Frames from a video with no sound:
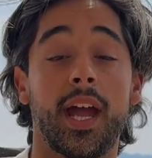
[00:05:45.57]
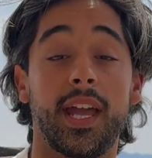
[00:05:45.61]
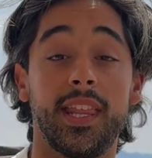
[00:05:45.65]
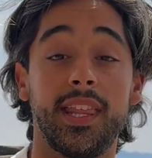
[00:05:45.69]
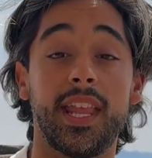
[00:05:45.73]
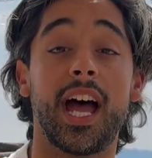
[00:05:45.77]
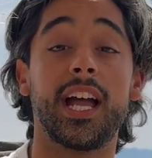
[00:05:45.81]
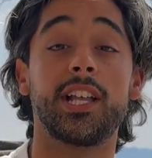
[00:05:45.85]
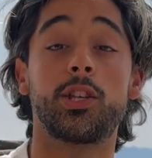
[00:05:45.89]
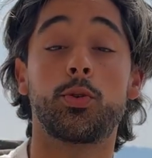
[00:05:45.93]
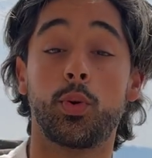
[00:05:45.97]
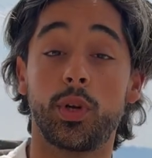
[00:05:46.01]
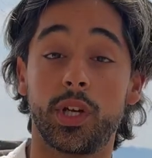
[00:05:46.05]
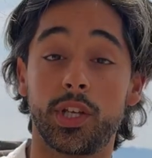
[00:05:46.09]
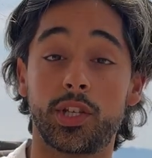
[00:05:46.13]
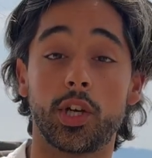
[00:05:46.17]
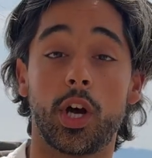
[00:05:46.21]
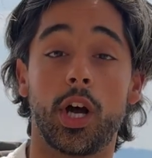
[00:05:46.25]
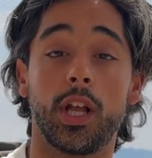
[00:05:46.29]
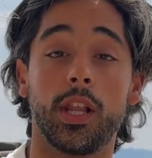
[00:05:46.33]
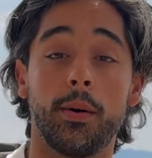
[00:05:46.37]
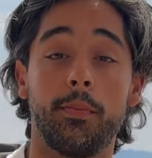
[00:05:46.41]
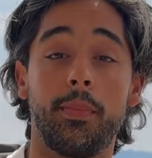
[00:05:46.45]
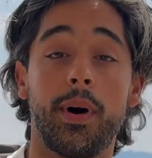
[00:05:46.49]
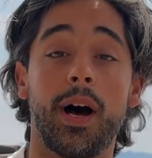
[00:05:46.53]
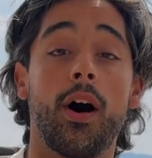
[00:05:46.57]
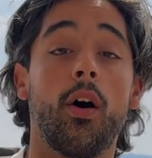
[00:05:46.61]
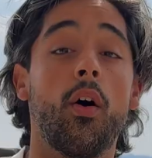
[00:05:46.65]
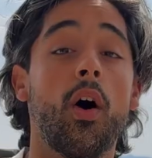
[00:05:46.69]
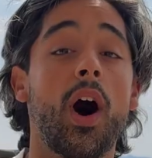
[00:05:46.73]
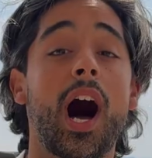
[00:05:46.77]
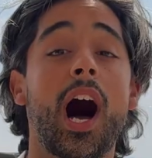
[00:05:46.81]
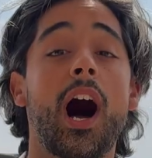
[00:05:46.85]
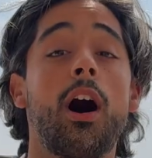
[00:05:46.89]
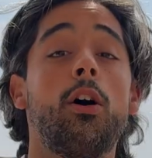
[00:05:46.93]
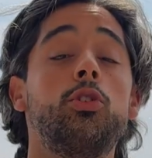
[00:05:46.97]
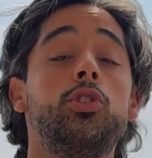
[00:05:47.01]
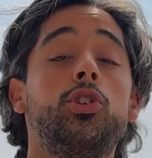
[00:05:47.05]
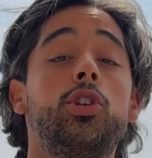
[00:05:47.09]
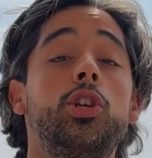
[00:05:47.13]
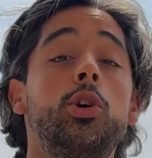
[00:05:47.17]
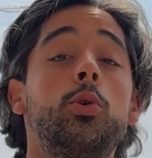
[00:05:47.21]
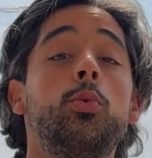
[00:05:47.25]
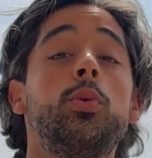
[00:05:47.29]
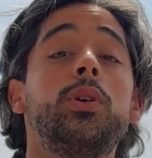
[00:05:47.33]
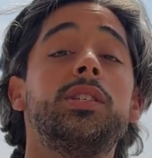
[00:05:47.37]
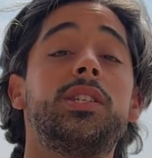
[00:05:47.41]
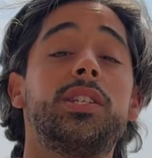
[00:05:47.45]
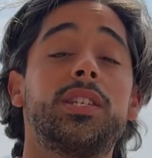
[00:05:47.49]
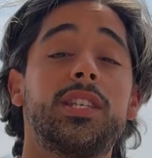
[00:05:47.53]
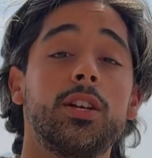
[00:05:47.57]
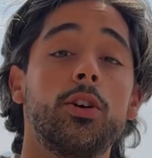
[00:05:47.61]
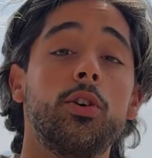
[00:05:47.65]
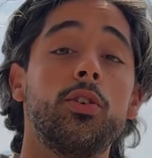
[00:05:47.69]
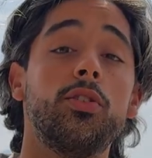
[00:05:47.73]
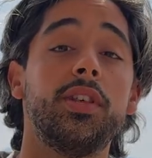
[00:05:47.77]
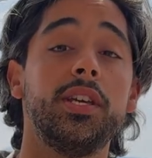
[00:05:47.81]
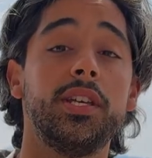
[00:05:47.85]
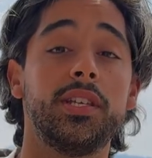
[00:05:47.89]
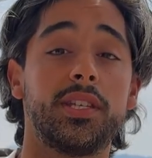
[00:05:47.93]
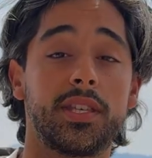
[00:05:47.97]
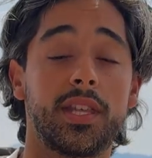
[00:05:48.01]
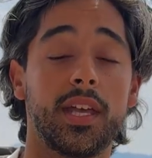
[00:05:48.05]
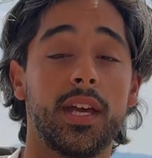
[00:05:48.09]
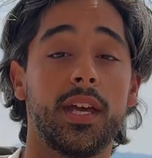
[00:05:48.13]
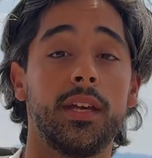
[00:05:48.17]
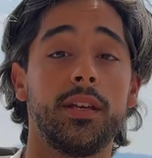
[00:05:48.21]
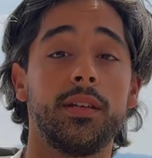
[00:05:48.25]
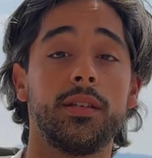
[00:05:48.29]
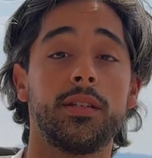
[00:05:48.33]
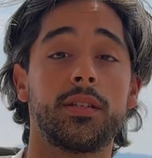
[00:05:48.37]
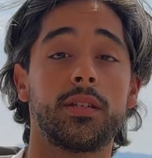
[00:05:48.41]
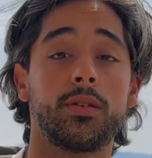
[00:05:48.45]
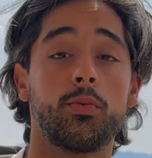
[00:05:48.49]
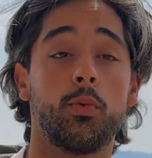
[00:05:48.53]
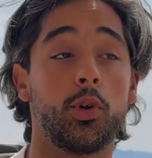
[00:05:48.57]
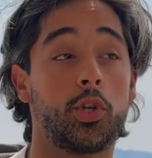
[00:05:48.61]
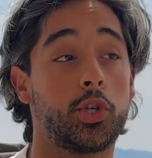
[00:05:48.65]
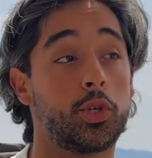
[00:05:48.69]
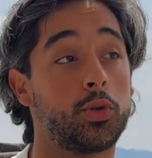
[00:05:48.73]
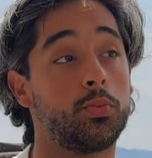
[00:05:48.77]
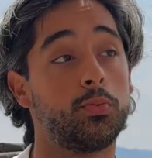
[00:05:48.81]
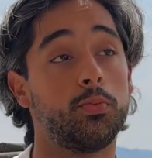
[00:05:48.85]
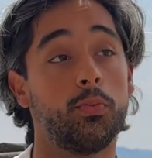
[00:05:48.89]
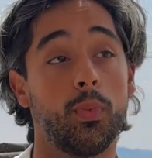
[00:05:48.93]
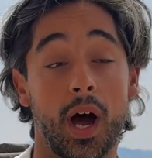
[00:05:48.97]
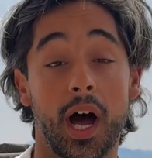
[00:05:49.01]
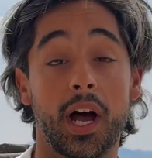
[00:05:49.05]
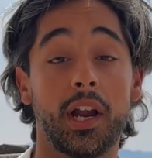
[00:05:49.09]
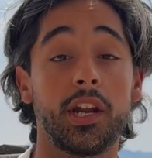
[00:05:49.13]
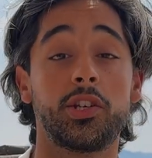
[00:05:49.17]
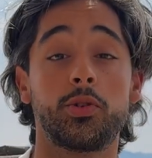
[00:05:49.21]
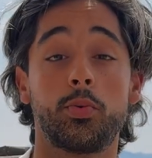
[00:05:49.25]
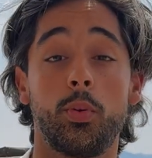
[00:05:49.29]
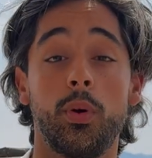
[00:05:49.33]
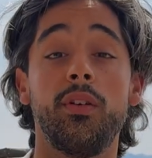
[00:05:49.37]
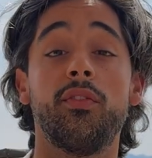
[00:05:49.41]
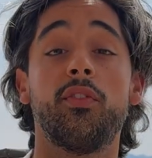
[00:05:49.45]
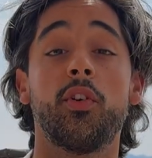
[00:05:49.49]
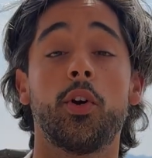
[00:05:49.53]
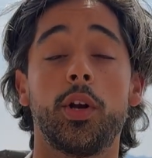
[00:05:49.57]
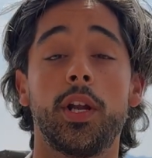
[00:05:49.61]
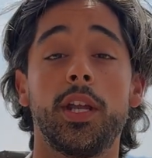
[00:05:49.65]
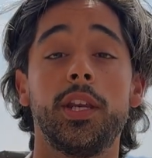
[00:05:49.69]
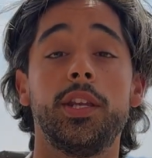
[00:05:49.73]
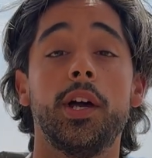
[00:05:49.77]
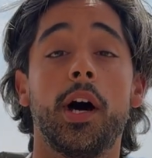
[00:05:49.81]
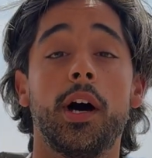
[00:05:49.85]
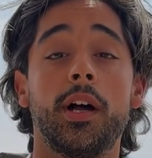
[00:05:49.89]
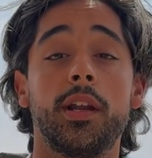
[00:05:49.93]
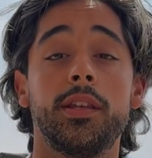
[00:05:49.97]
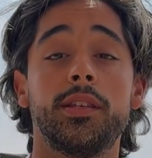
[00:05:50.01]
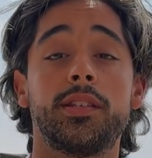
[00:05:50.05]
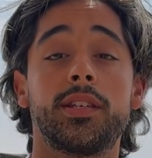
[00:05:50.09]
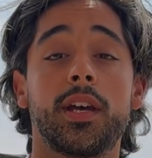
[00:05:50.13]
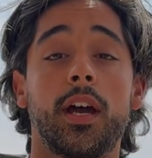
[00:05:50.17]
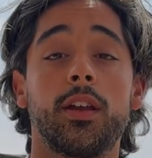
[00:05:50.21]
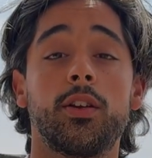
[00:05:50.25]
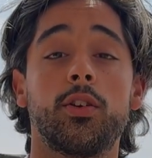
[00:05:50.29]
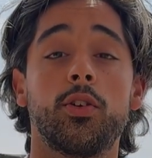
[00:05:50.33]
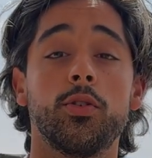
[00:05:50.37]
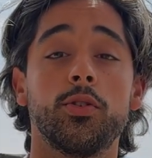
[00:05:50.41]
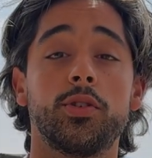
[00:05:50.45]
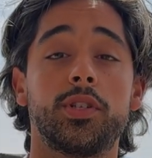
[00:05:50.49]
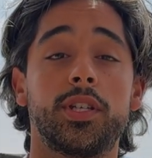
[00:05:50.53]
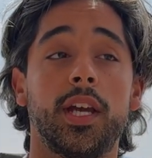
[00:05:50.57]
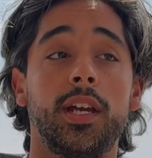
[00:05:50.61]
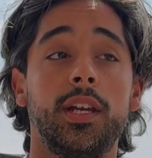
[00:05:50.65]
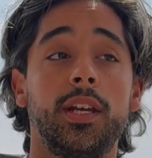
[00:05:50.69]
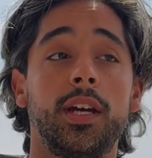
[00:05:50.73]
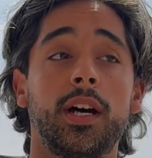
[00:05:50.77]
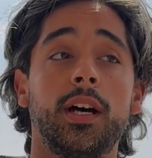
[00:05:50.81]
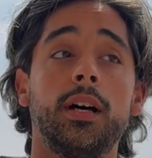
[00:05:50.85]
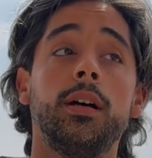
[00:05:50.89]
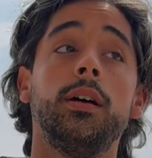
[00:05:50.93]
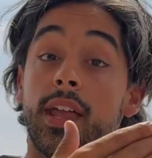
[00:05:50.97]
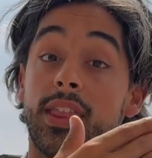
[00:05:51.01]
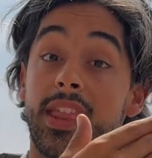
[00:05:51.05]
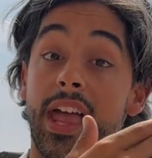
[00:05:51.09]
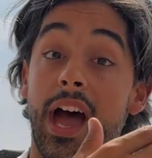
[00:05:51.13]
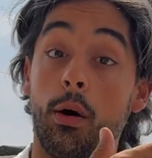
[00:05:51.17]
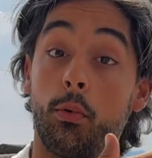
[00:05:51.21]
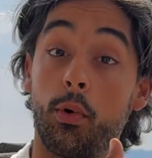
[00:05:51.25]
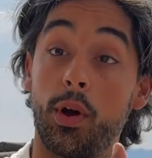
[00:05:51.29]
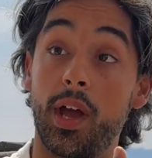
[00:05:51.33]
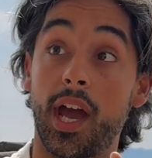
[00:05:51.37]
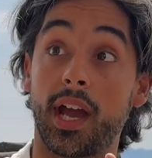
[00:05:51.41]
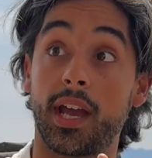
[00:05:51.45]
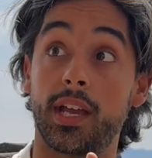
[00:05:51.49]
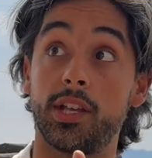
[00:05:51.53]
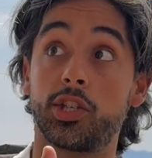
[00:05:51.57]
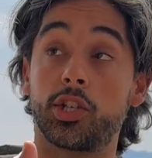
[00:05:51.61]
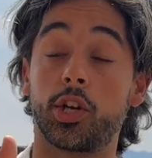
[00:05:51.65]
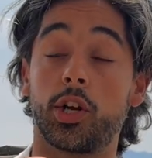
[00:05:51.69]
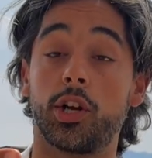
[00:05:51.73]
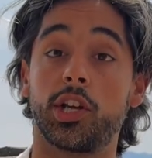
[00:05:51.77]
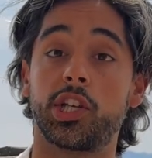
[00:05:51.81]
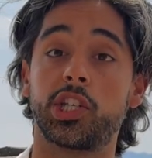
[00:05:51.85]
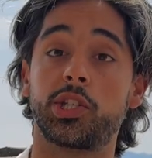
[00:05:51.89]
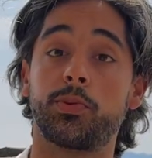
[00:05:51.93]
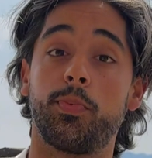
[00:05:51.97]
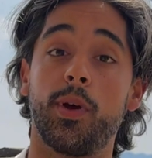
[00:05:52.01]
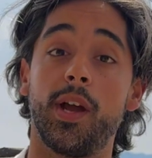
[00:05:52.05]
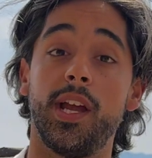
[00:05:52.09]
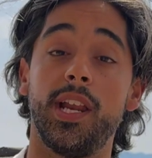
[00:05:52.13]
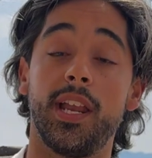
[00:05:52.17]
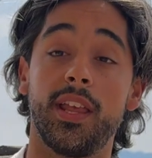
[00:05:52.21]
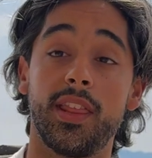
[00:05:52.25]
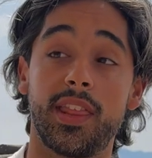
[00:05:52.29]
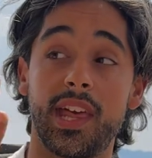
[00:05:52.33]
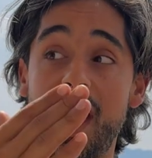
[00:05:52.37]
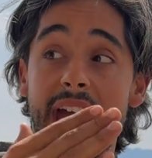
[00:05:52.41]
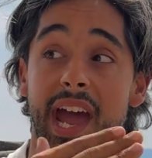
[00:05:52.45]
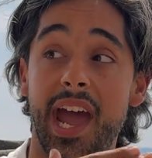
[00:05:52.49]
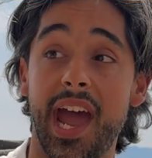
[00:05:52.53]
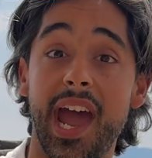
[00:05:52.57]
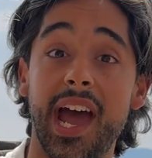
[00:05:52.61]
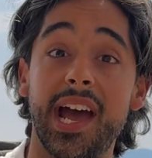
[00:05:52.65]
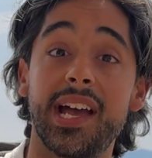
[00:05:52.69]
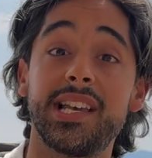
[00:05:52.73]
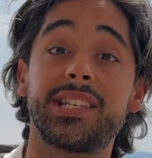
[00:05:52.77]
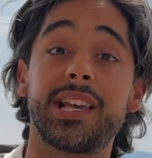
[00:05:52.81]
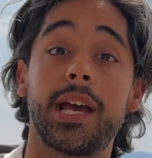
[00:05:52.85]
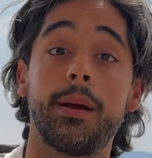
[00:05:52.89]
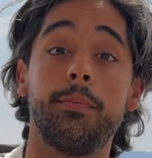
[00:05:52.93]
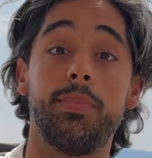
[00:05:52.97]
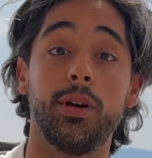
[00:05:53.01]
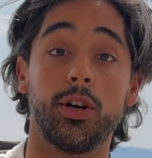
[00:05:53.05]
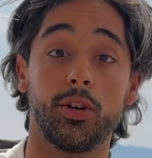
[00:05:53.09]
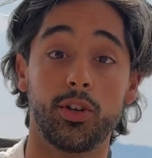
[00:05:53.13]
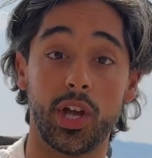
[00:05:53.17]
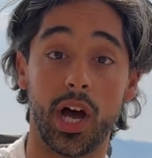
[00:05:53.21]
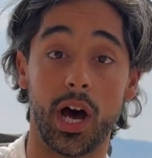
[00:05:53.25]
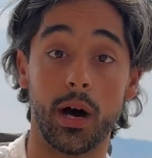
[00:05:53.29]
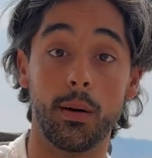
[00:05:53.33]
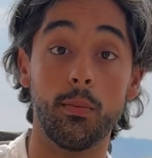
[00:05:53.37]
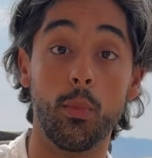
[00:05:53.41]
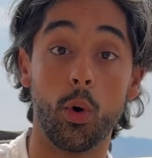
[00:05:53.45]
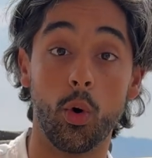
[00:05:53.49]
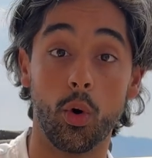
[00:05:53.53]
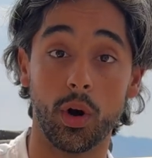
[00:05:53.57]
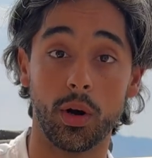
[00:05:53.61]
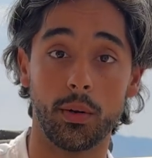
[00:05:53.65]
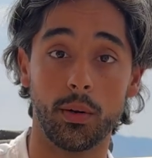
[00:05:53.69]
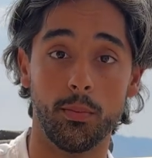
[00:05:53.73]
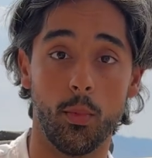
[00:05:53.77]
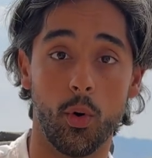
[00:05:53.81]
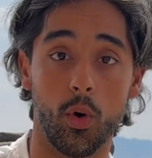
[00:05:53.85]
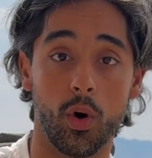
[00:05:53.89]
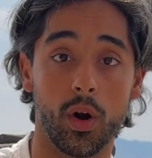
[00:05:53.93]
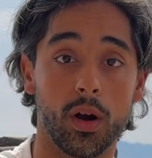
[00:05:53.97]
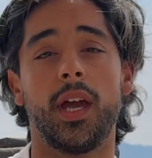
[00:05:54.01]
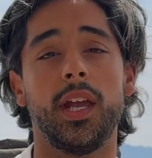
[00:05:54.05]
And that's what it's all about. How do you instill these things, which honestly we've already done inside Crusadia, and that way I can start explaining that as I build out more and more.